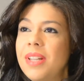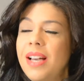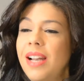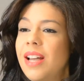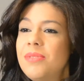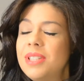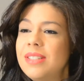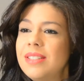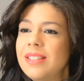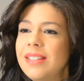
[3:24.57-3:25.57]
I loved
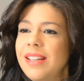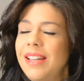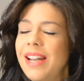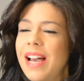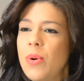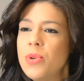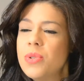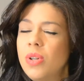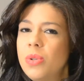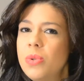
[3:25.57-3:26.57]
it. And I
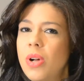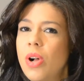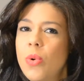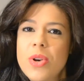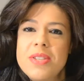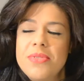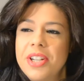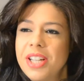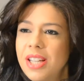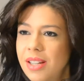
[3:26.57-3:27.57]
was always
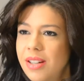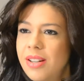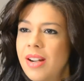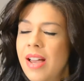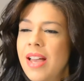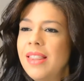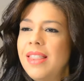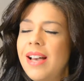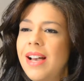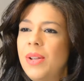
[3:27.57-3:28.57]
very clear
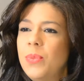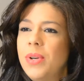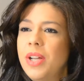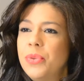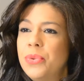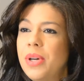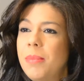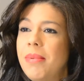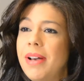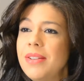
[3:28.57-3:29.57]
that when I grew
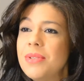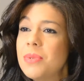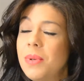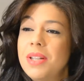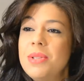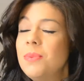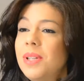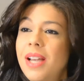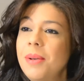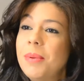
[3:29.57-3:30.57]
up, I just wanted to
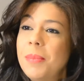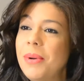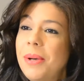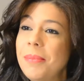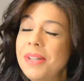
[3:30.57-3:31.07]
be like my mom